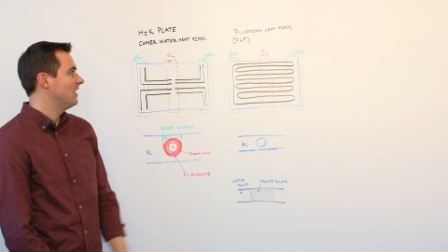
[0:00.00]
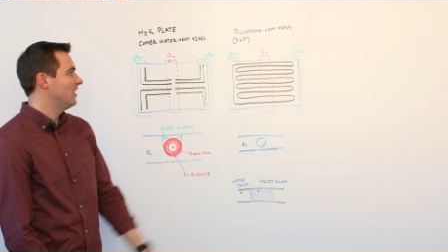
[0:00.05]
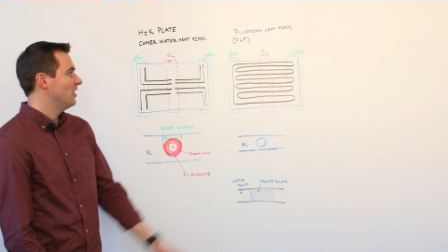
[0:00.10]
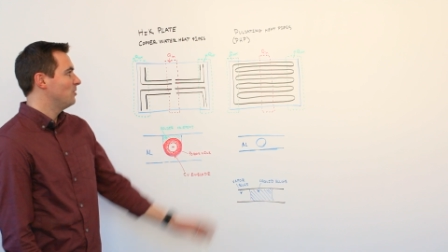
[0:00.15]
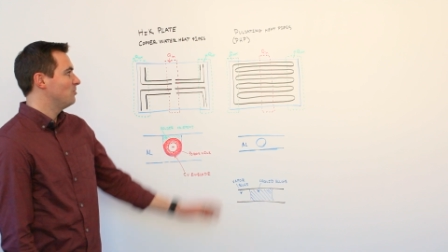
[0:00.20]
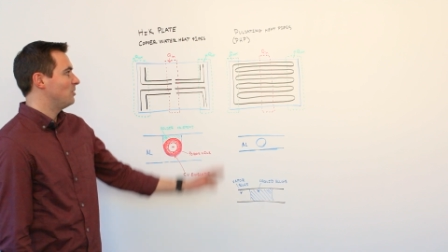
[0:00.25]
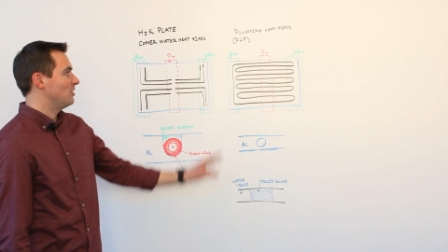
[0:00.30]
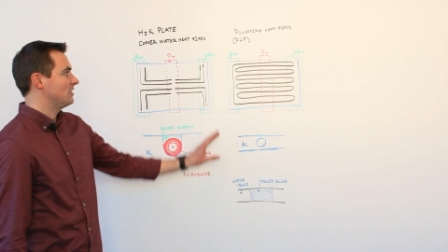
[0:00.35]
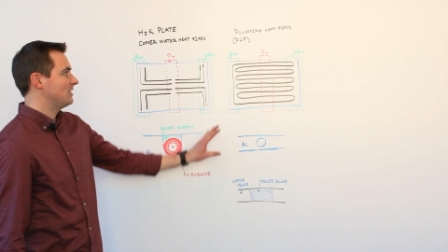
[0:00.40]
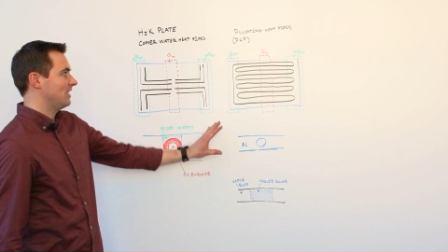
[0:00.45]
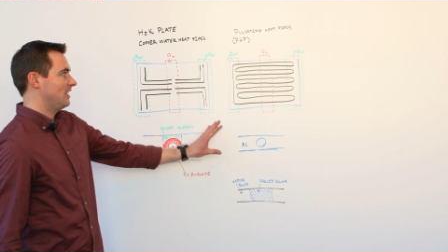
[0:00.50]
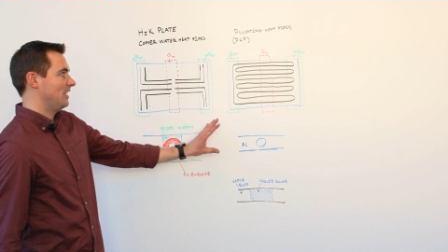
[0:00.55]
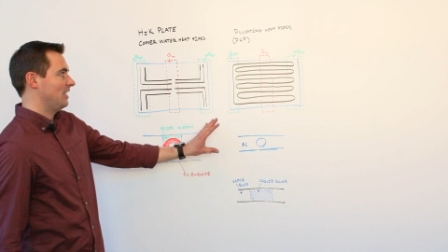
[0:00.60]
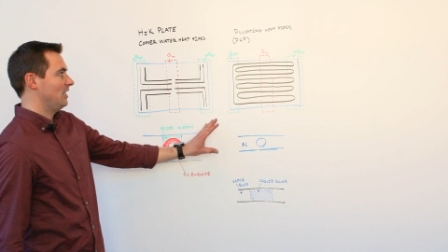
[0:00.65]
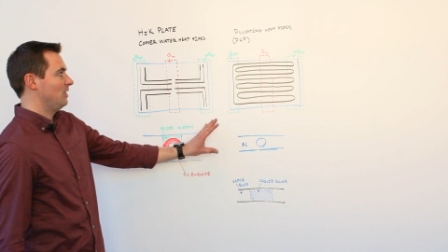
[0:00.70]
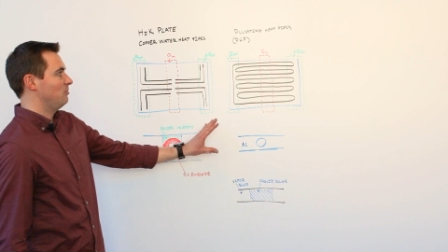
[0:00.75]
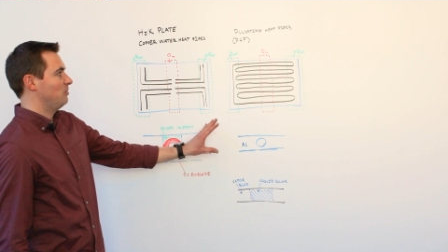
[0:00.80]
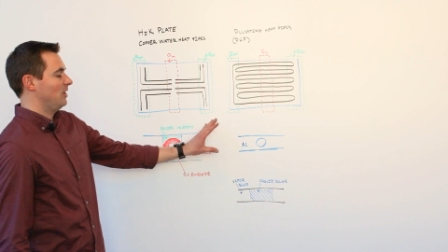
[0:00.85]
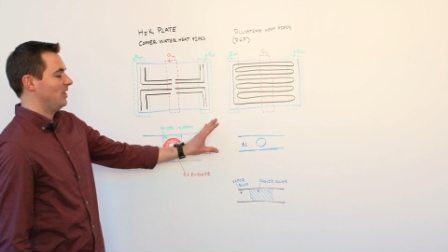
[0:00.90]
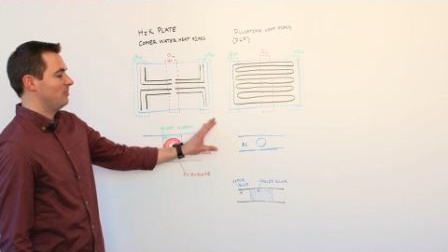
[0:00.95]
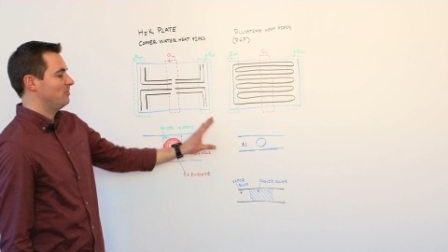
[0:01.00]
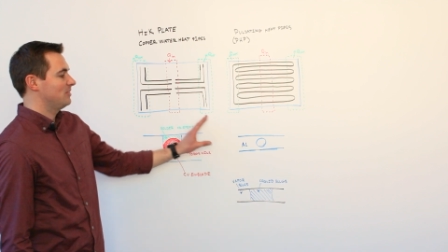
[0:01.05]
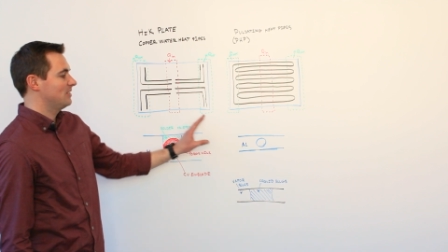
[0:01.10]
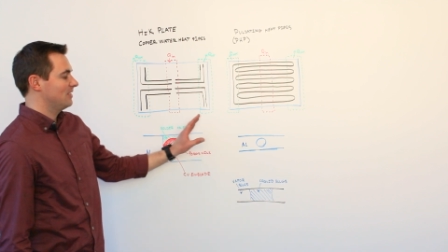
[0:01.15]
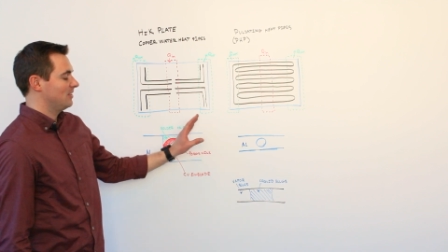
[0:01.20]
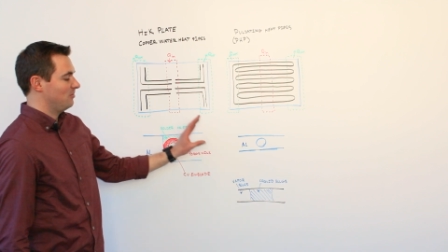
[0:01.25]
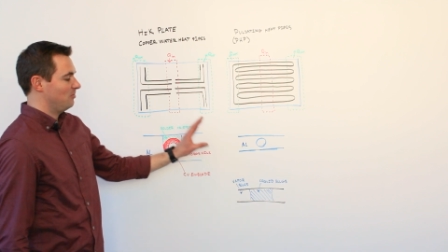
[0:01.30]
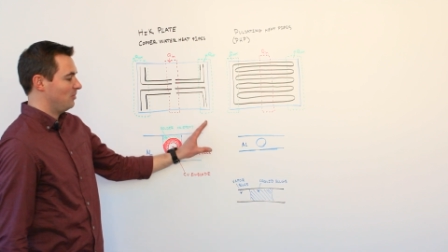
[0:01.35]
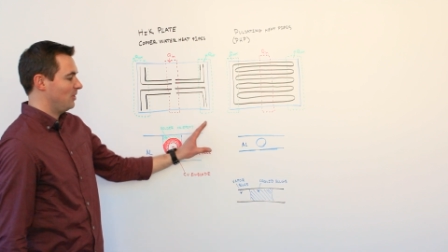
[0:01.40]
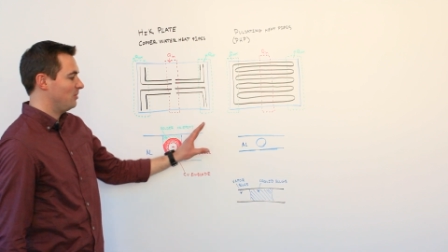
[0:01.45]
pulsating heat pipes
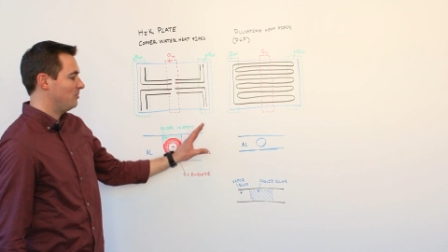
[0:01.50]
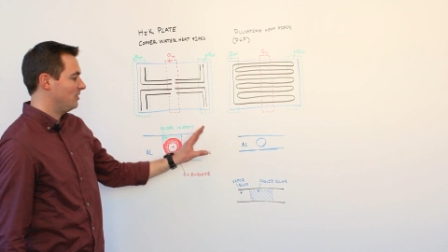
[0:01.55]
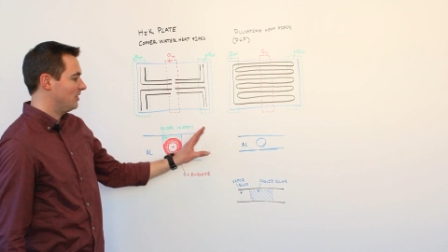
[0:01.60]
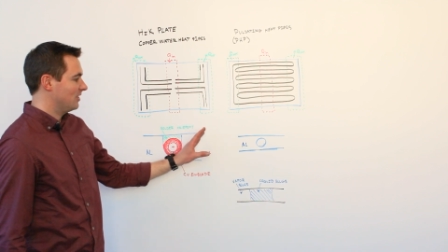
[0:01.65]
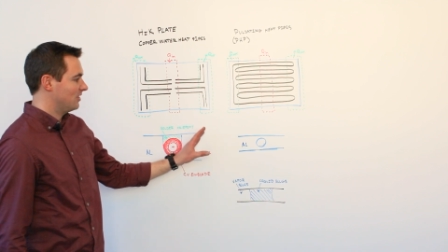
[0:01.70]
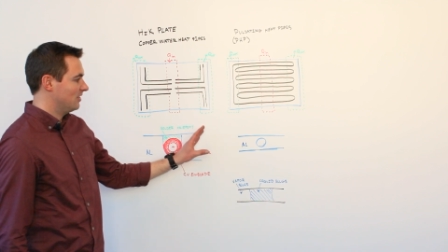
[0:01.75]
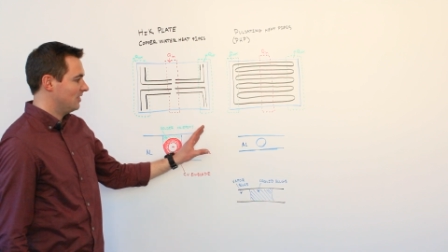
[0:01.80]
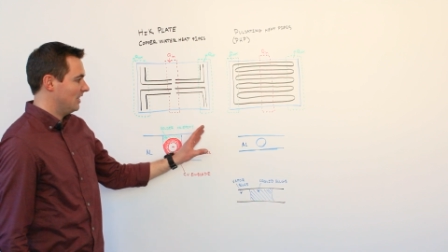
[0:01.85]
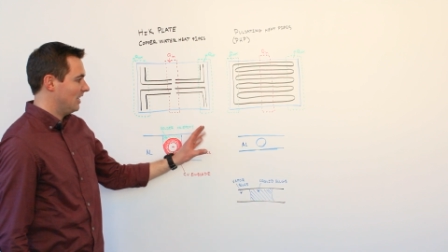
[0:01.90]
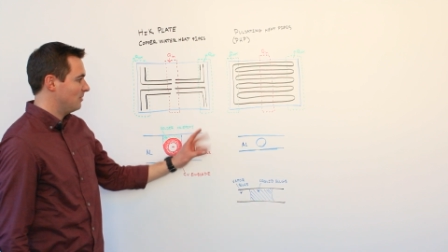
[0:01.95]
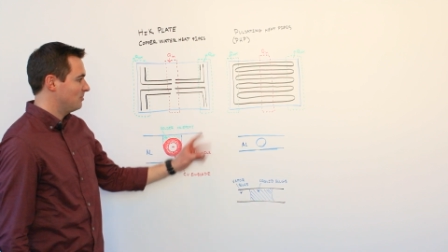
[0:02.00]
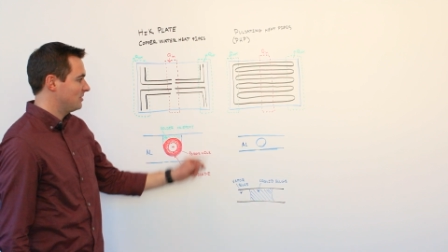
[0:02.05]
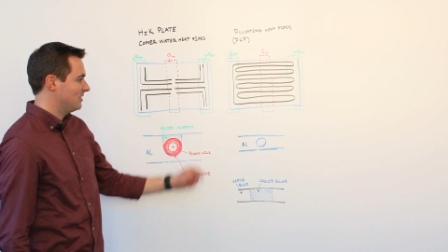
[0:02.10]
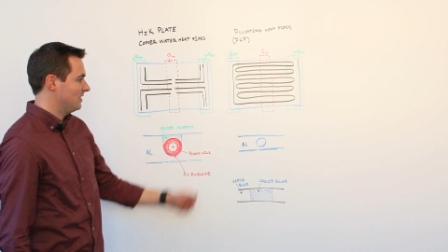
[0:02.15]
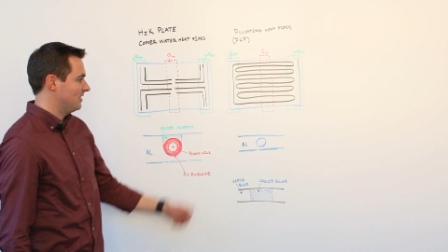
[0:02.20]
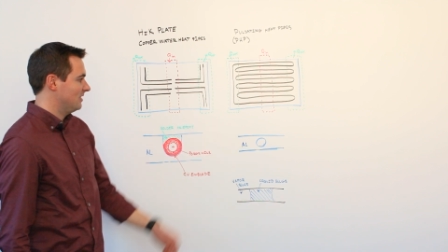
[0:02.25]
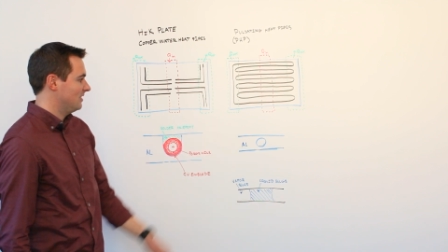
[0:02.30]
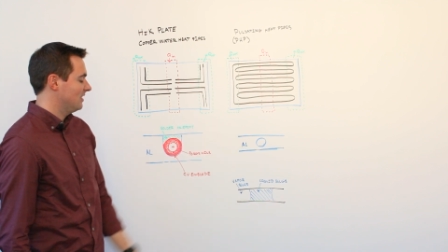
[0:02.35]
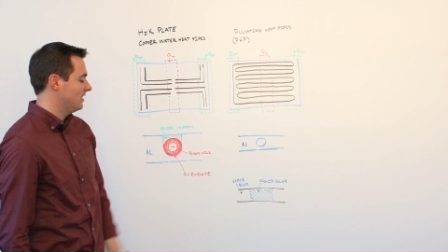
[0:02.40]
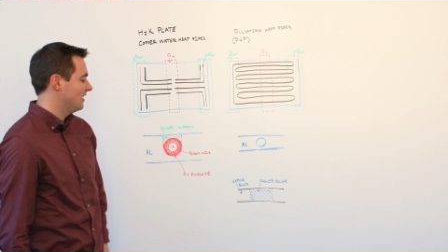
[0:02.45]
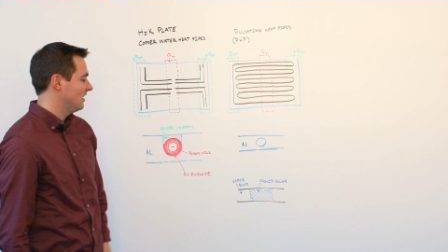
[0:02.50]
may be a good option.